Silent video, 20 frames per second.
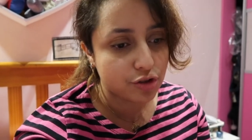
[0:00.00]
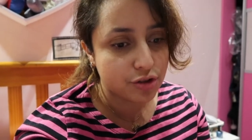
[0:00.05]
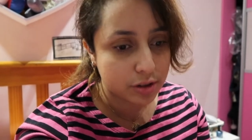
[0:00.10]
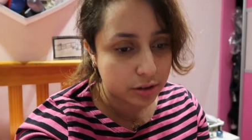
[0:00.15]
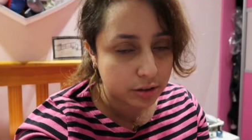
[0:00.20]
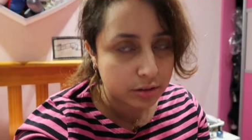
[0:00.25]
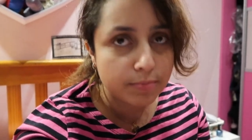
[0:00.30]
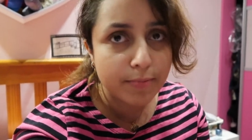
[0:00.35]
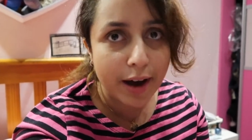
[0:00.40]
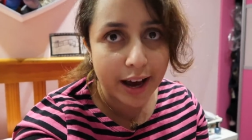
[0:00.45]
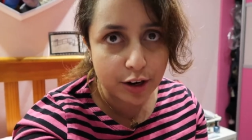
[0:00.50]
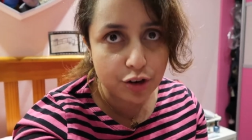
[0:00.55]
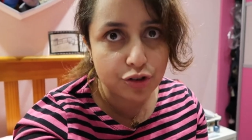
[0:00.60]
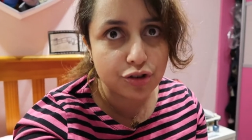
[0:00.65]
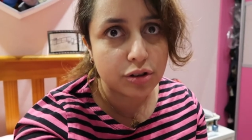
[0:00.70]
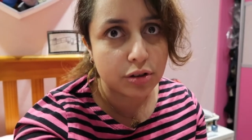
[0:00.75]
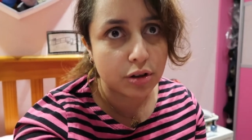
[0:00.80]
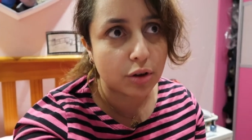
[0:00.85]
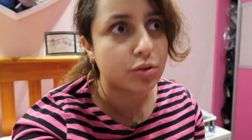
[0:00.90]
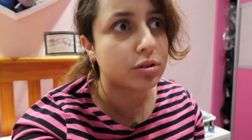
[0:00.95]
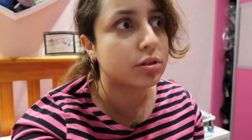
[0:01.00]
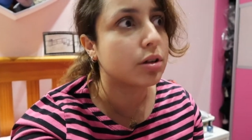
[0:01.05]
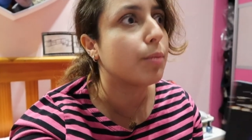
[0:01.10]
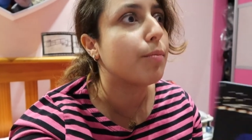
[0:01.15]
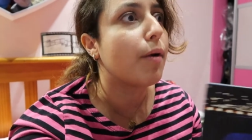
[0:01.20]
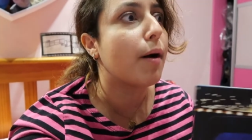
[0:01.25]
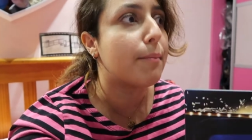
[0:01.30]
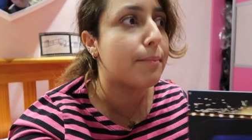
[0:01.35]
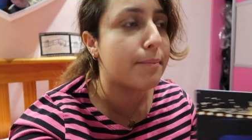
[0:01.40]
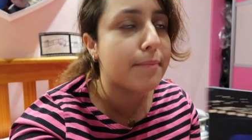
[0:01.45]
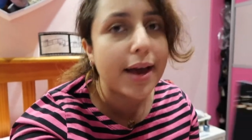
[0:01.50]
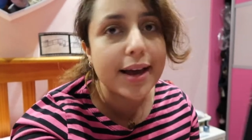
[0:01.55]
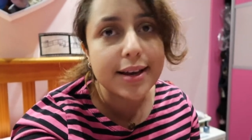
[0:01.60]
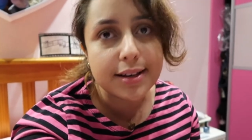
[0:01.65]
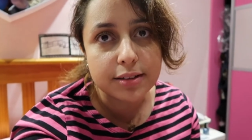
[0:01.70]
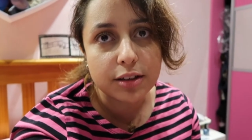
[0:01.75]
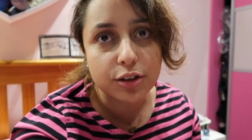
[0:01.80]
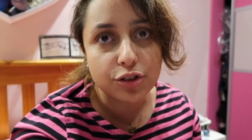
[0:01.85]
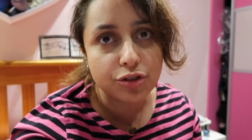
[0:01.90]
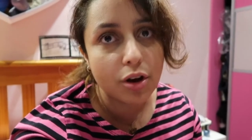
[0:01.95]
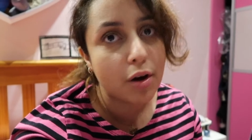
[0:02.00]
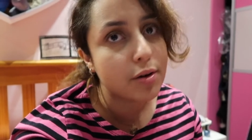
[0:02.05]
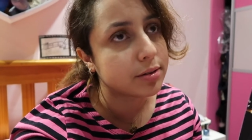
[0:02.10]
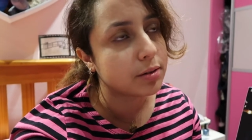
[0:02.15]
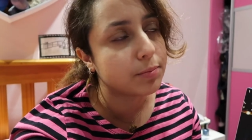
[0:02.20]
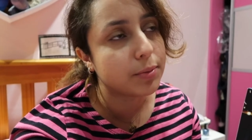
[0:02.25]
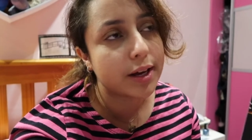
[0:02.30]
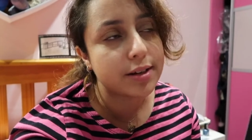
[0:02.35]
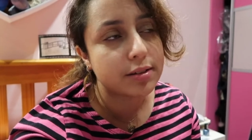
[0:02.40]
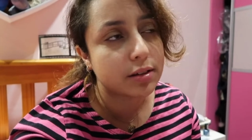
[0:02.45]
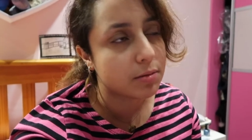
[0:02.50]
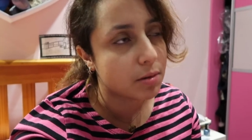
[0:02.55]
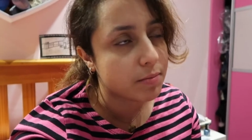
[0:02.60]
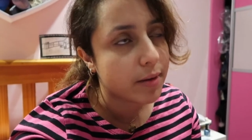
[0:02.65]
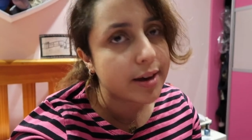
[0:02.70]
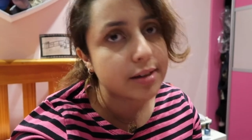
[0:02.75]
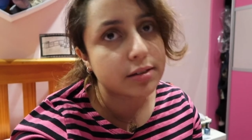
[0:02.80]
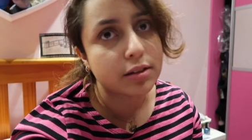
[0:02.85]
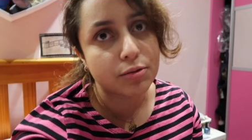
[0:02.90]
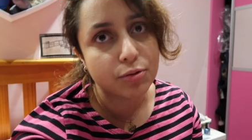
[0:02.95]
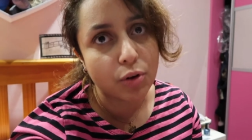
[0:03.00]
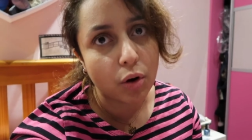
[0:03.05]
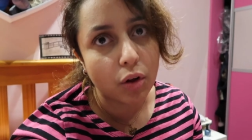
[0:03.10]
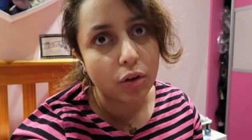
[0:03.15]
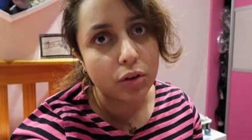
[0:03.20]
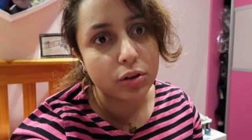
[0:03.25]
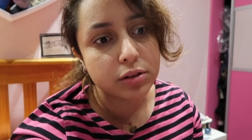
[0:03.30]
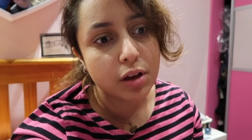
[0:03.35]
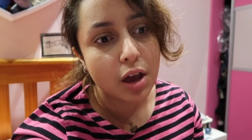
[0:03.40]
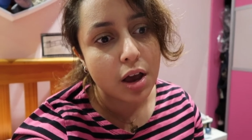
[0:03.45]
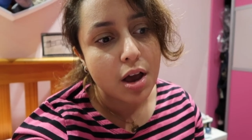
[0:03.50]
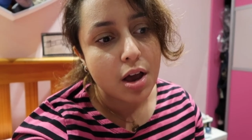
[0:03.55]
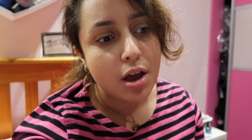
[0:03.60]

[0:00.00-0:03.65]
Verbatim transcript: She's managed to do some amazing shows and play some amazing roles.